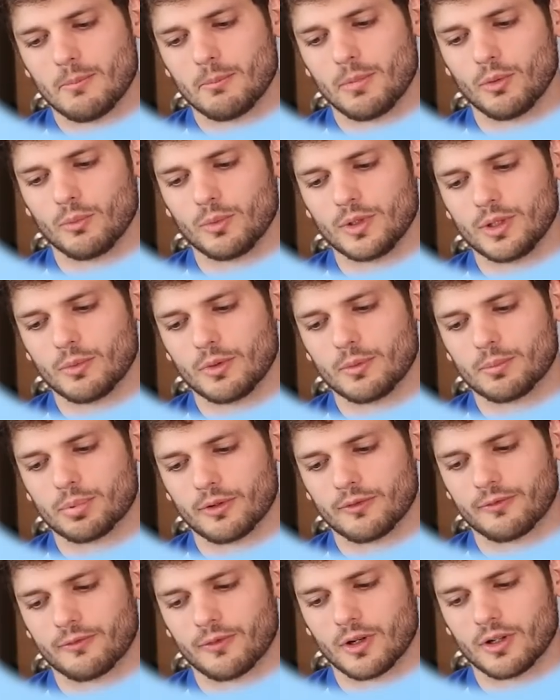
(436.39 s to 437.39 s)
but we would
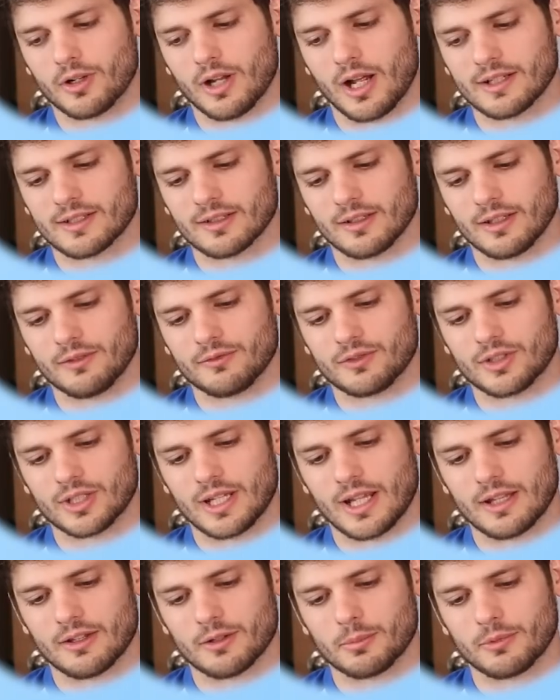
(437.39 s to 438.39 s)
prefer not to live
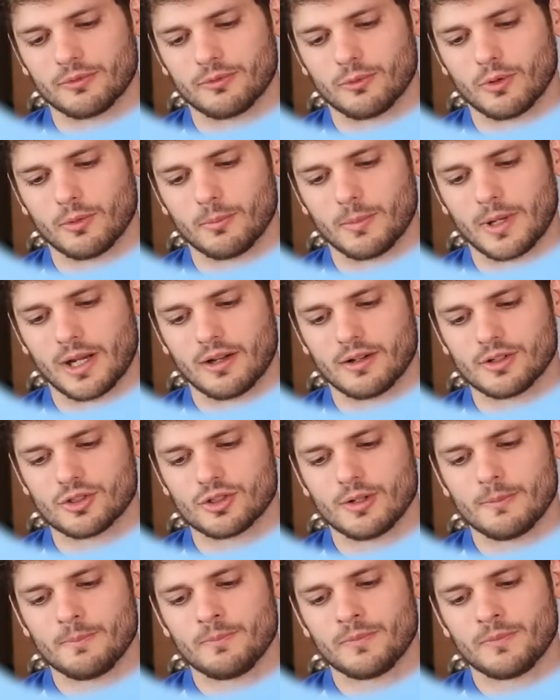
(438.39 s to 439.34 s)
together before marriage.